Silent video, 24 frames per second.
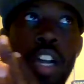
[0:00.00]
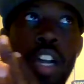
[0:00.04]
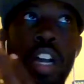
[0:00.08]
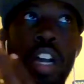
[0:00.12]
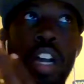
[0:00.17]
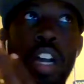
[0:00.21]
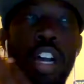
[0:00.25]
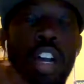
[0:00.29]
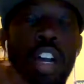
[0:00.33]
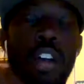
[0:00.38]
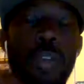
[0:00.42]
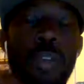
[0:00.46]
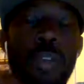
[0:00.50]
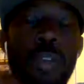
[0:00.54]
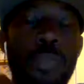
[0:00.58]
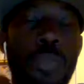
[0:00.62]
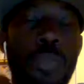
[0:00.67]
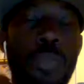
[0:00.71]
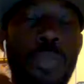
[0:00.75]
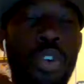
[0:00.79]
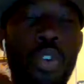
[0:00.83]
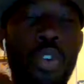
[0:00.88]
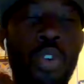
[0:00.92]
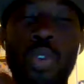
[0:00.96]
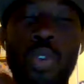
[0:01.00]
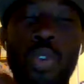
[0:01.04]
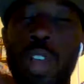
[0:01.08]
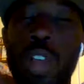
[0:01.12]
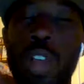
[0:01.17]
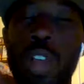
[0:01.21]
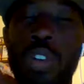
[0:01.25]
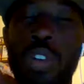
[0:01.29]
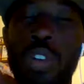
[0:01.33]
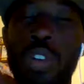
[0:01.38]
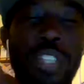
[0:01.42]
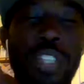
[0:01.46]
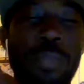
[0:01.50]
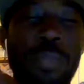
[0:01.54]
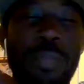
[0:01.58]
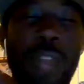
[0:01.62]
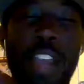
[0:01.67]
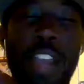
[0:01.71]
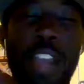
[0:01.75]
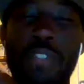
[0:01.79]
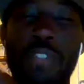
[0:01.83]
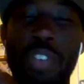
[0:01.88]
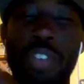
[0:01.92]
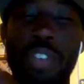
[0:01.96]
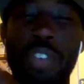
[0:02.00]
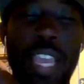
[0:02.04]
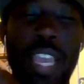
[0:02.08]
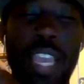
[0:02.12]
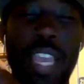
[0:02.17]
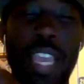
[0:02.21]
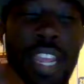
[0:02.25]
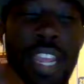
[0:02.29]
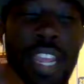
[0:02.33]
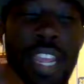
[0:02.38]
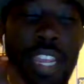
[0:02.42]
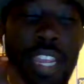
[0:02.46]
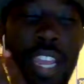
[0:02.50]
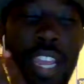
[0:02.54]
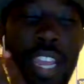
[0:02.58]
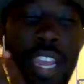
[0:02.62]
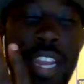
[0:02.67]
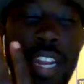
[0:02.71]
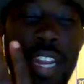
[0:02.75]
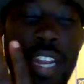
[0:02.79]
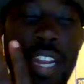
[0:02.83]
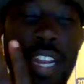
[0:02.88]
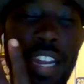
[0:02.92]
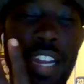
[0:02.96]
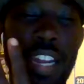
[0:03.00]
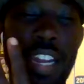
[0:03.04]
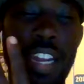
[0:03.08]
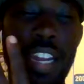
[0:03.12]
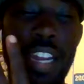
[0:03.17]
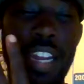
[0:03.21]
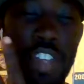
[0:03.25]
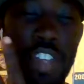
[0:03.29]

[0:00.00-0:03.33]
Who else am I forgetting in that division?